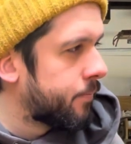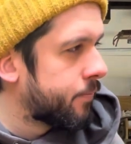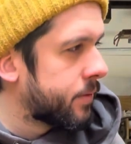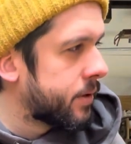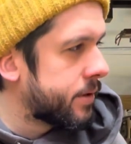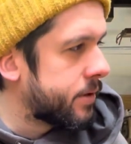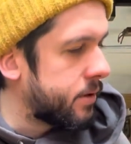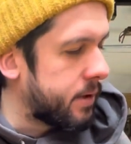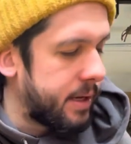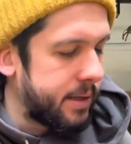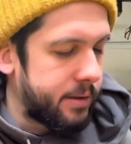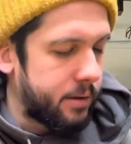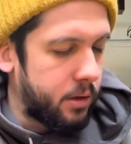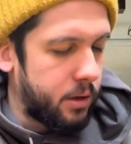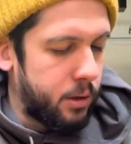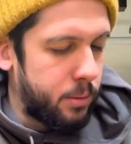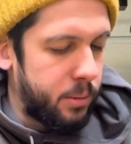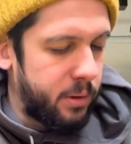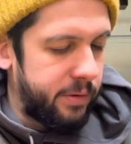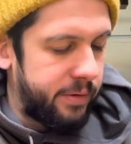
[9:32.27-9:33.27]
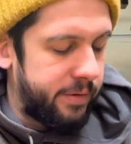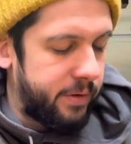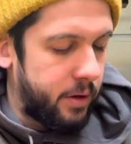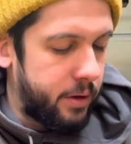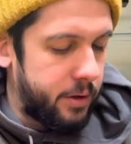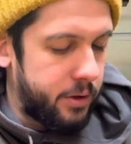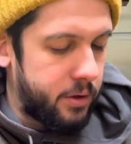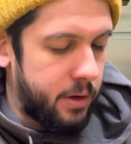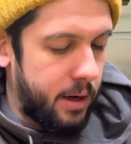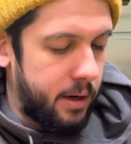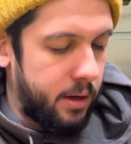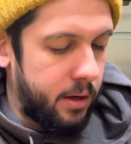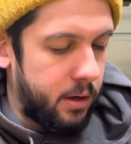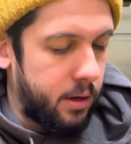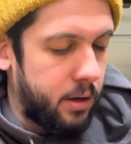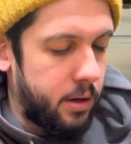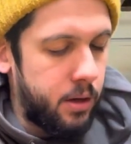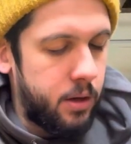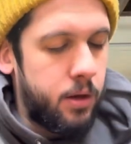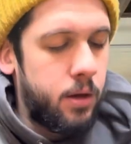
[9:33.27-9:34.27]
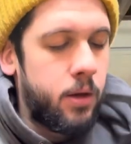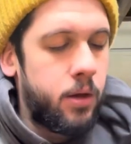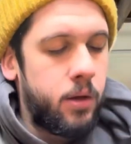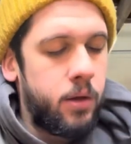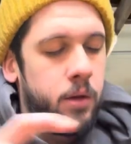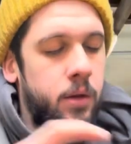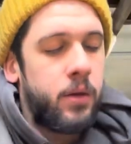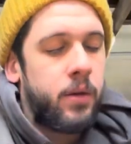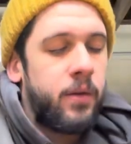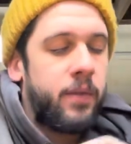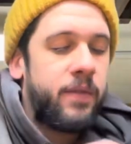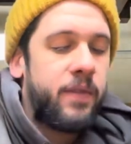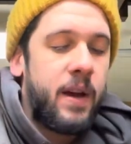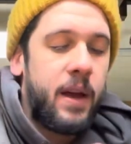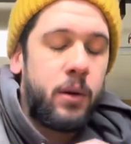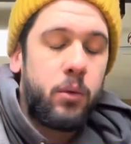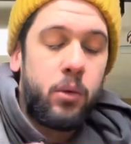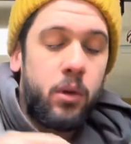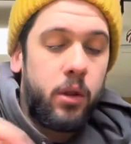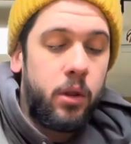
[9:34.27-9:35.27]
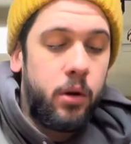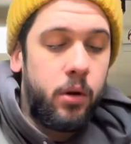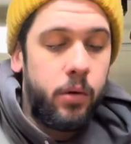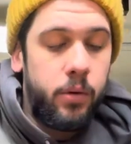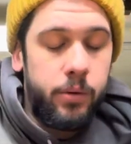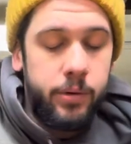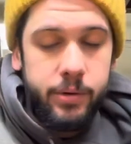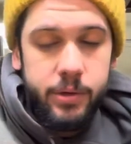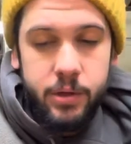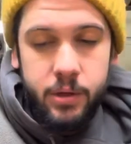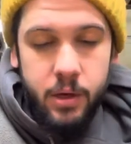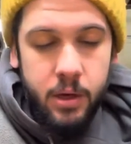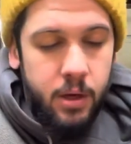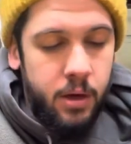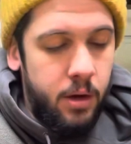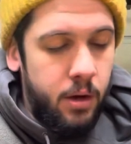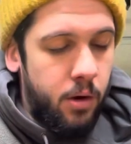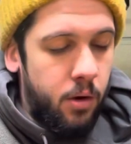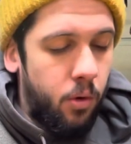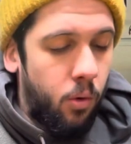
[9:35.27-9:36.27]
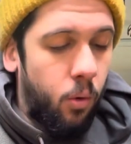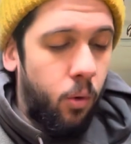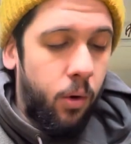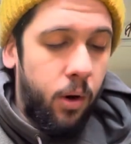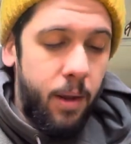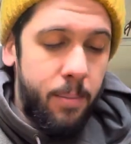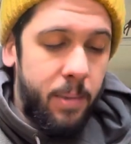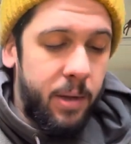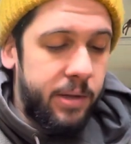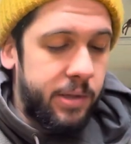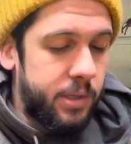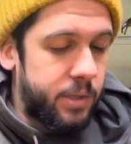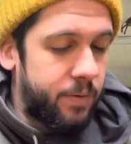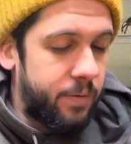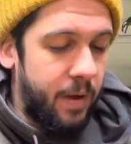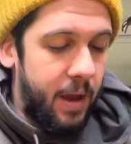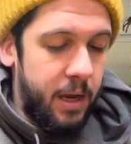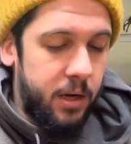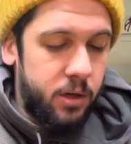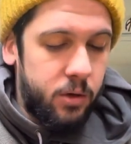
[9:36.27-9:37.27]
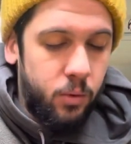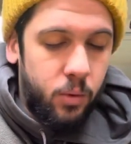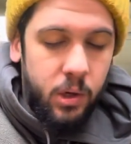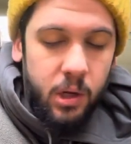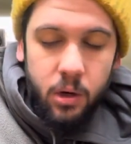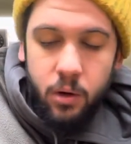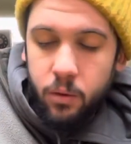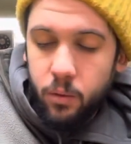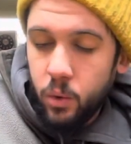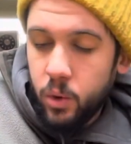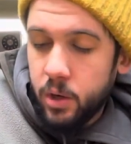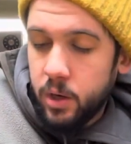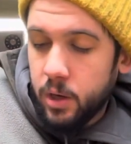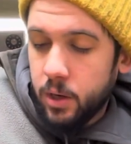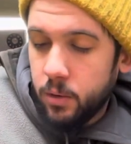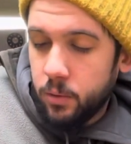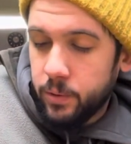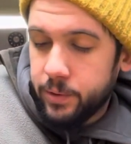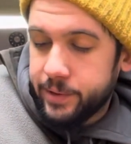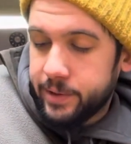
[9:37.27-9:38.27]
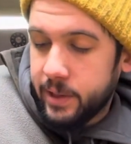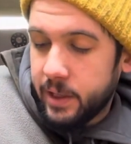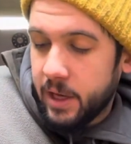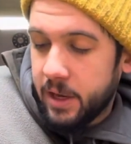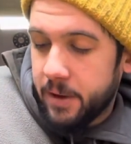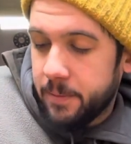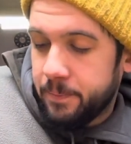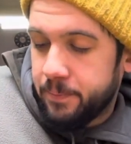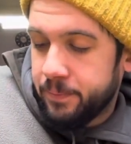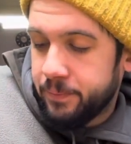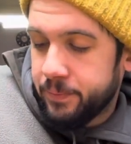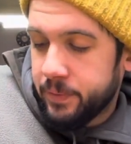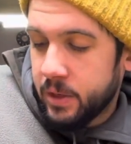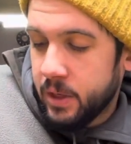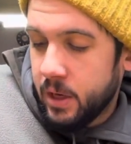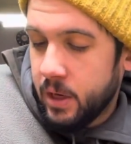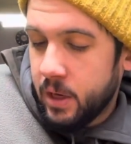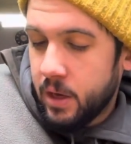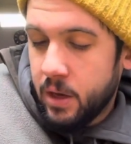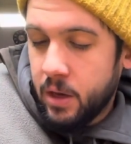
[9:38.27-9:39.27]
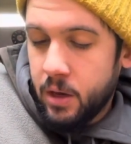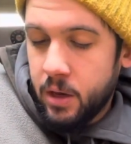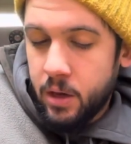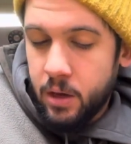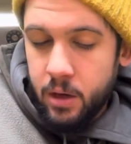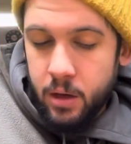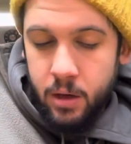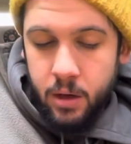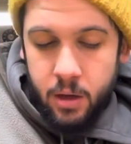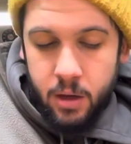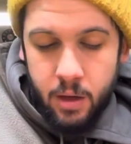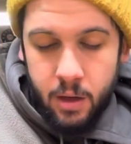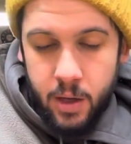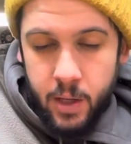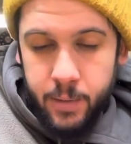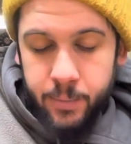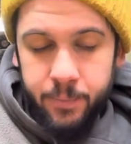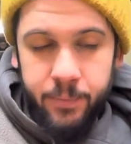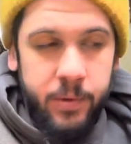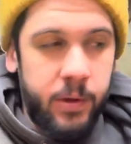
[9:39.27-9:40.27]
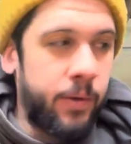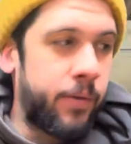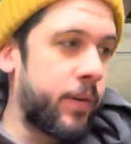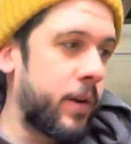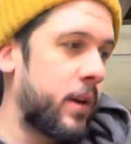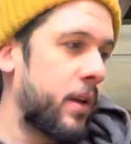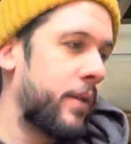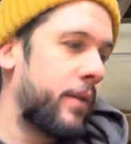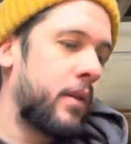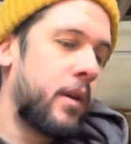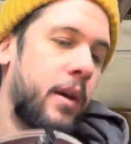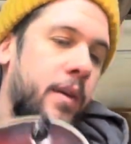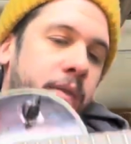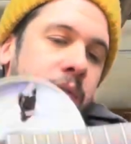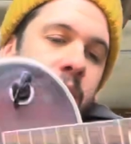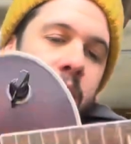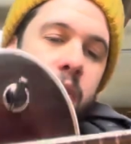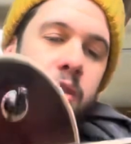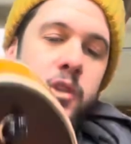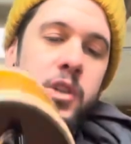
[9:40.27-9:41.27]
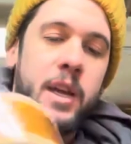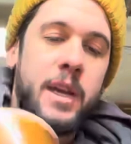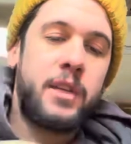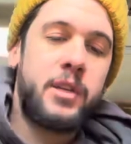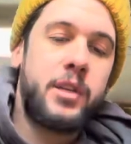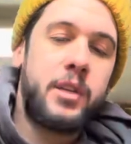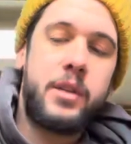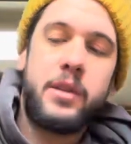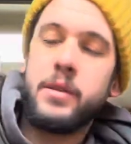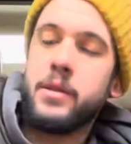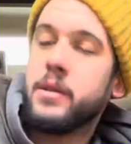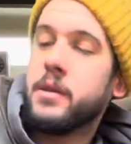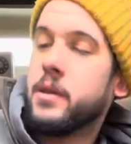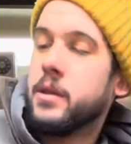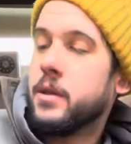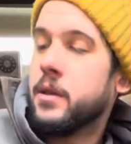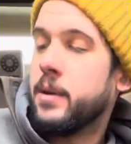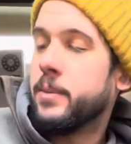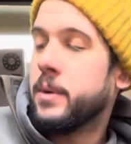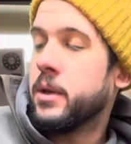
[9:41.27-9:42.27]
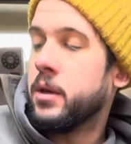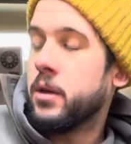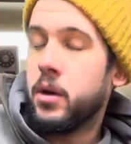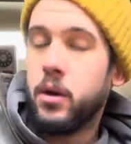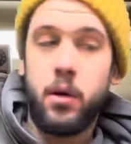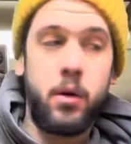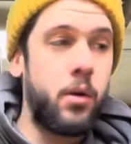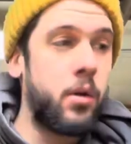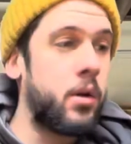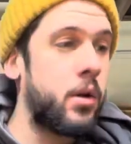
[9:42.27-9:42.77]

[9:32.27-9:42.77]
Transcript: So that's gonna be fun trying to find one of those, or I might just fashion one out of wood. We'll see. If any of you have suggestions, let me know.